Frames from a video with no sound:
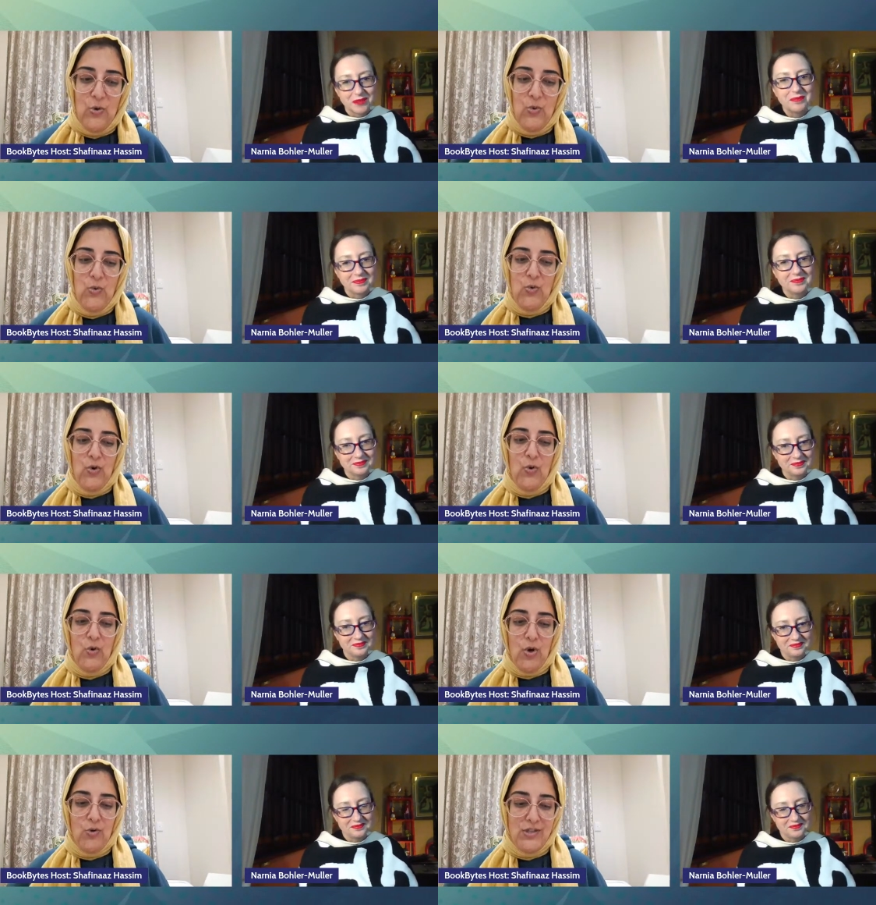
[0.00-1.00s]
Speaker 1: who
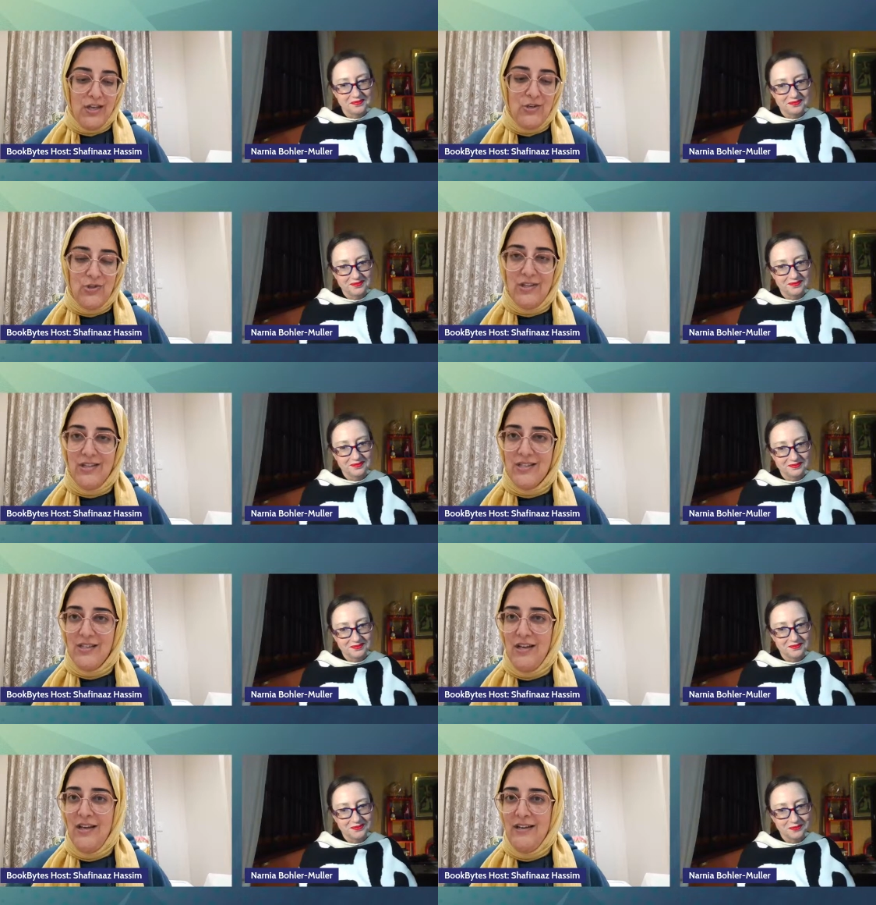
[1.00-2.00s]
who goes into these
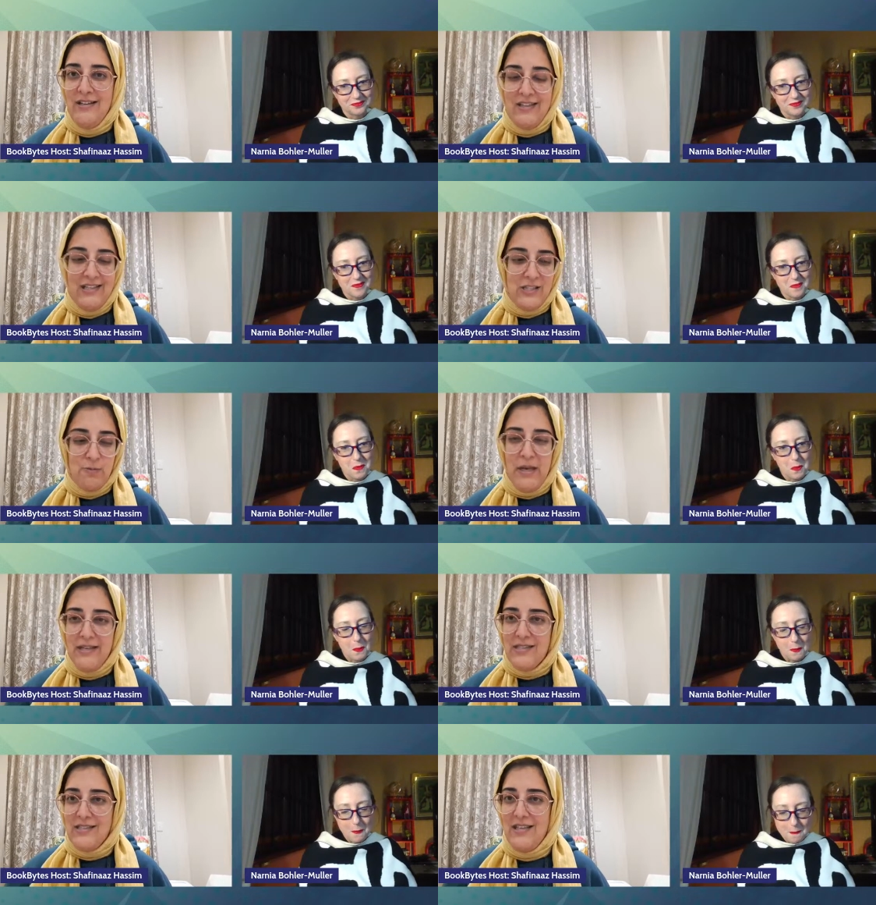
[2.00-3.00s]
these
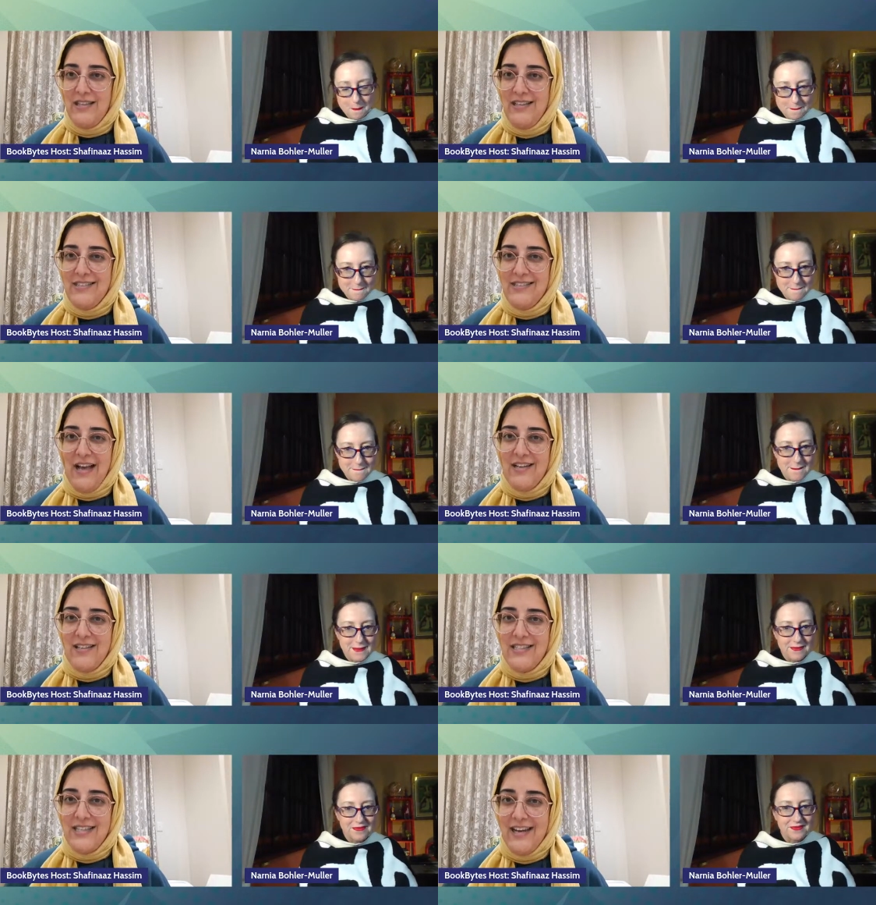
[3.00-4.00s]
spaces and these
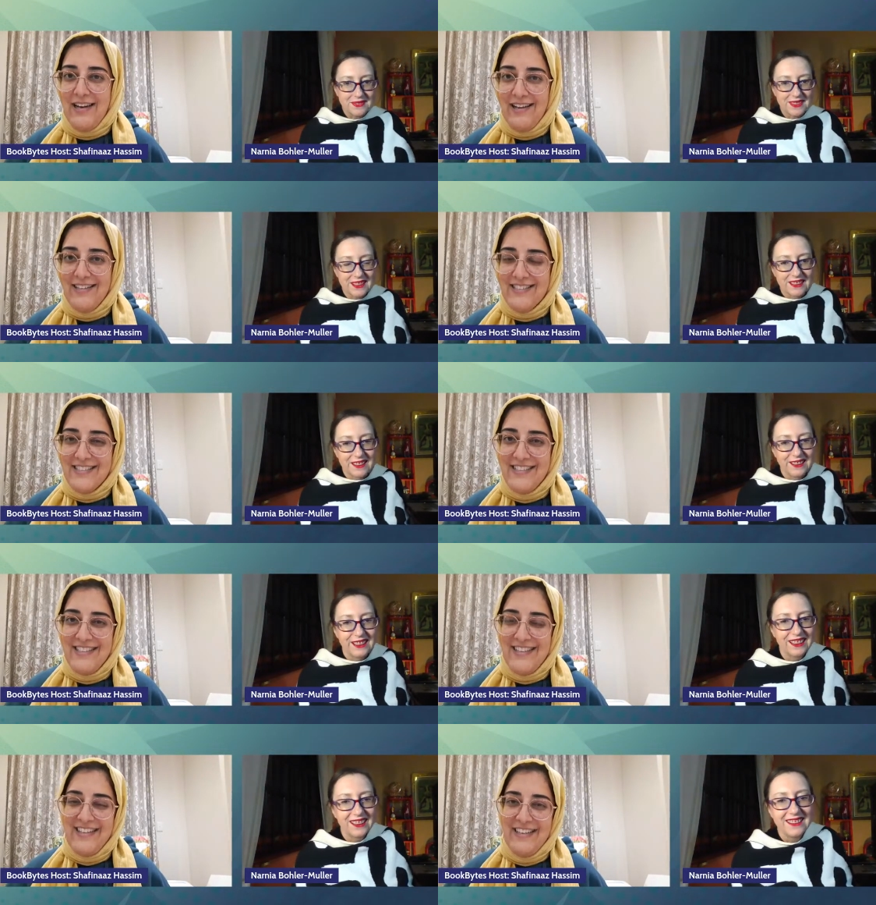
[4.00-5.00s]
under these headlines
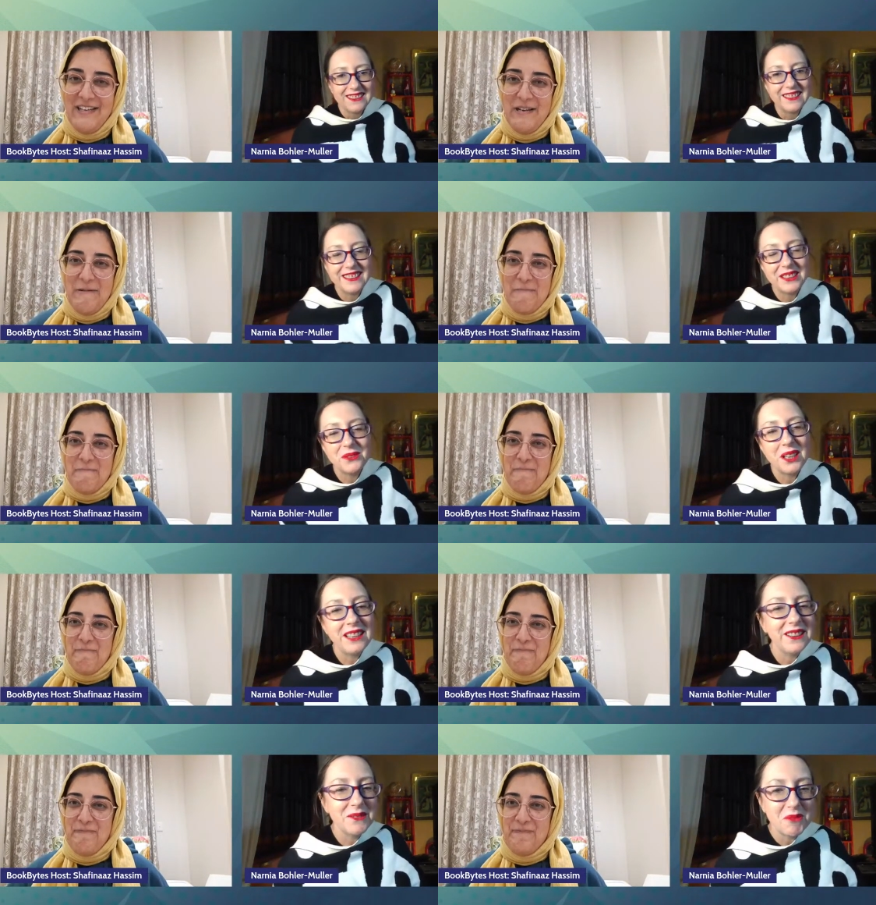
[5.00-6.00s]
Speaker 2: this is
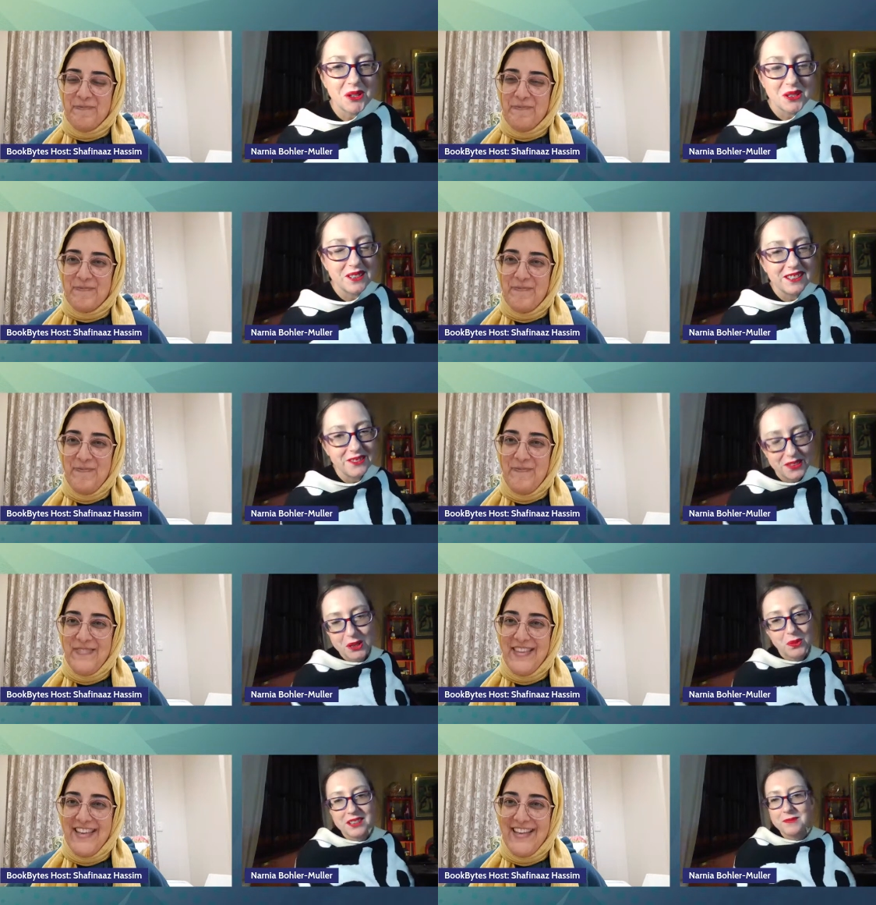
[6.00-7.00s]
really the most
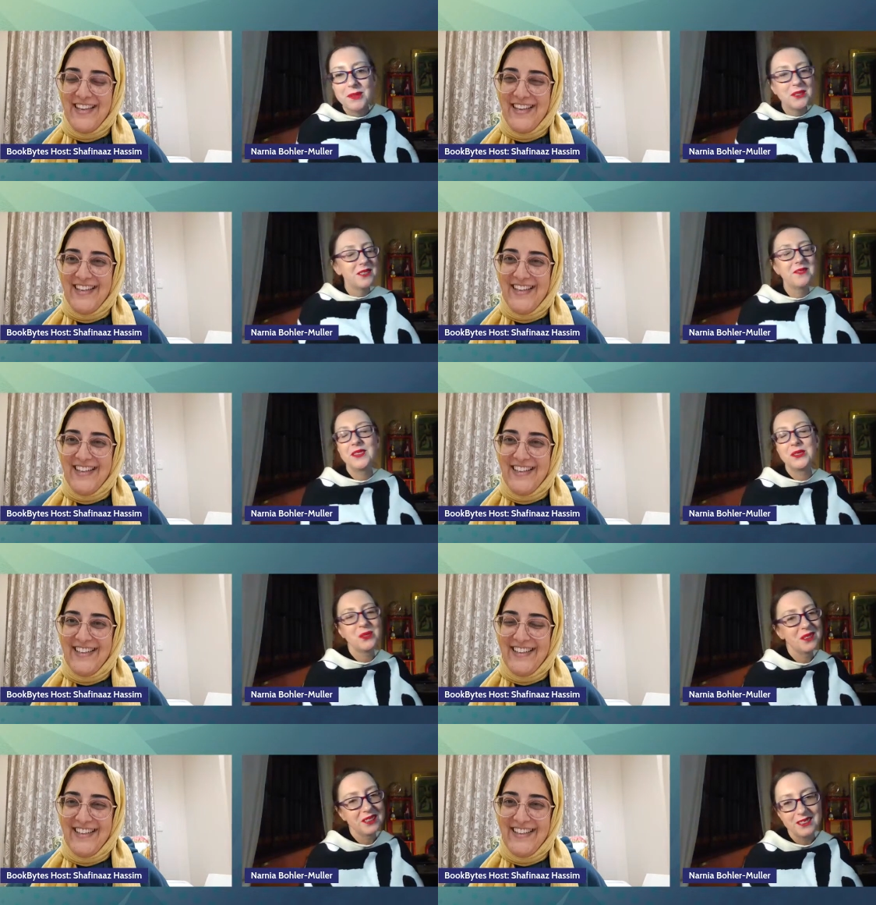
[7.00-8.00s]
it was the most
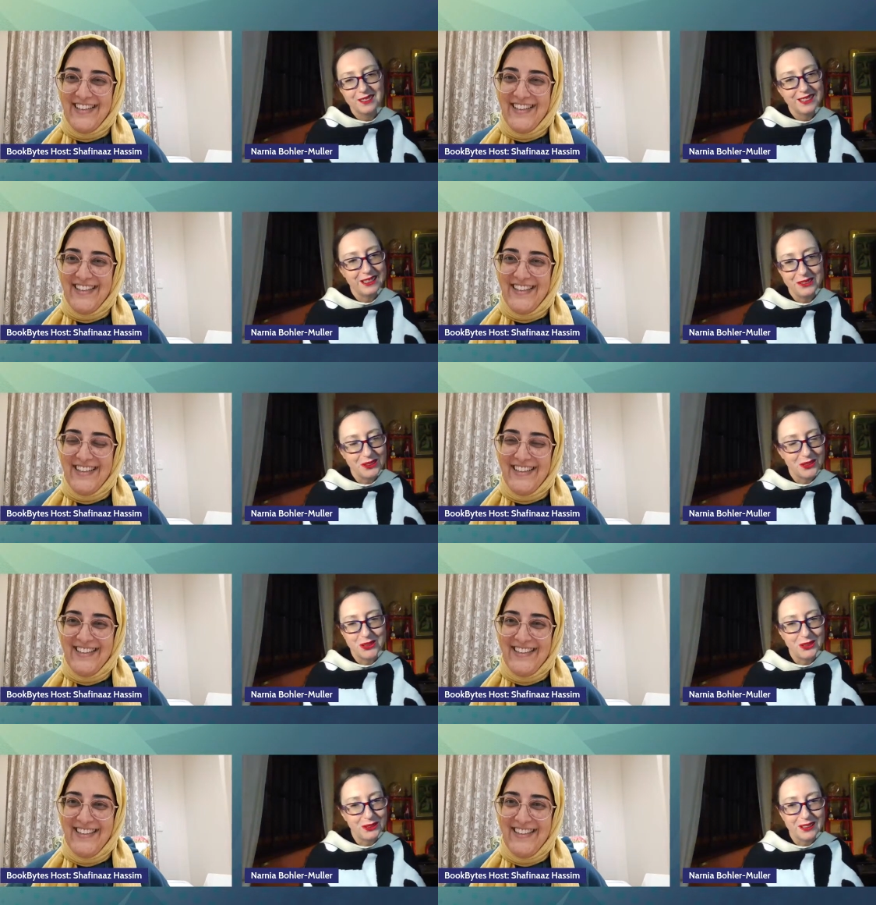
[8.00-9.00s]
difficult thing
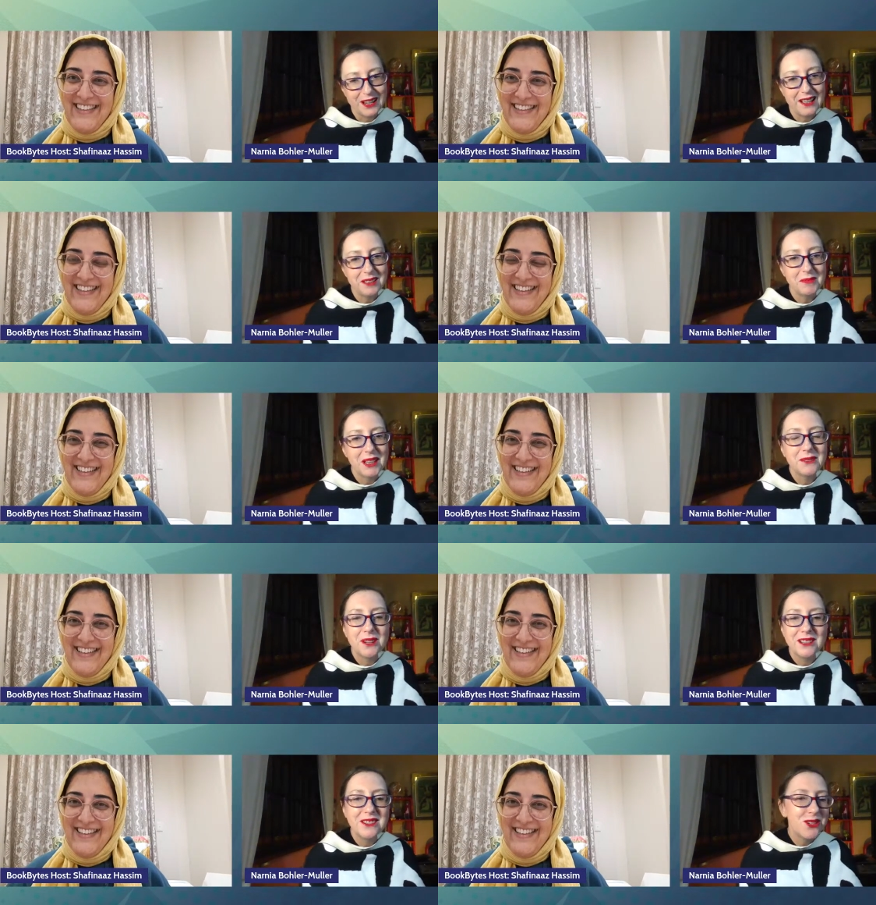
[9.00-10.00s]
to do um,
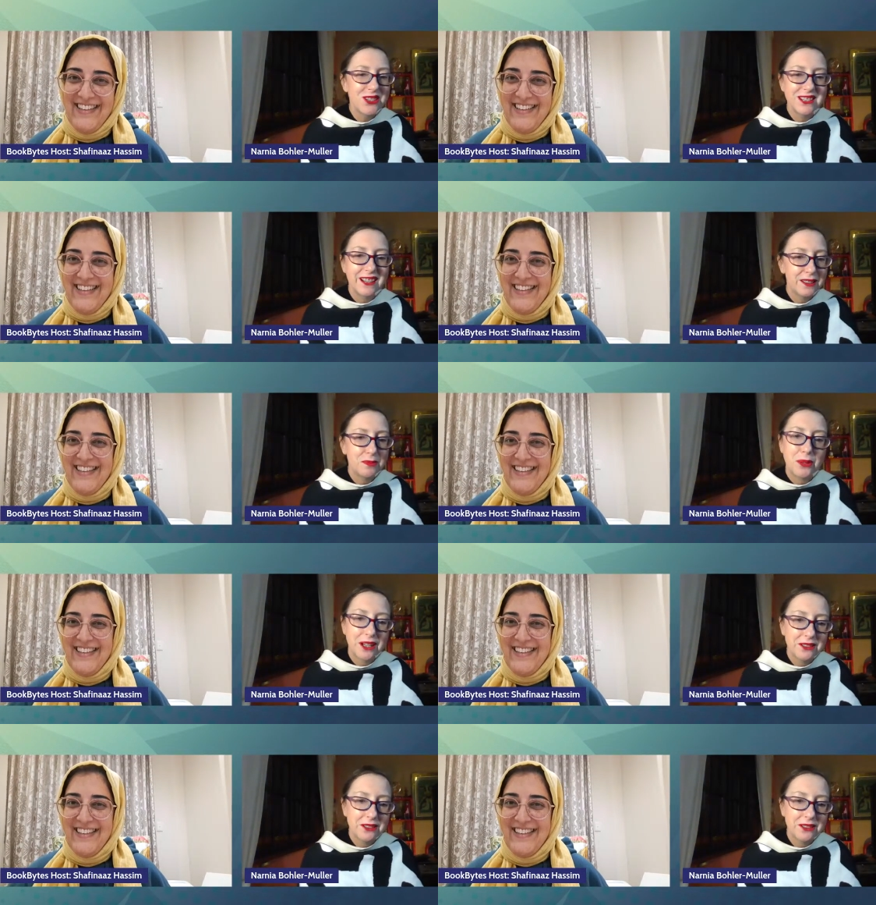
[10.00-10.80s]
and it wasn't just us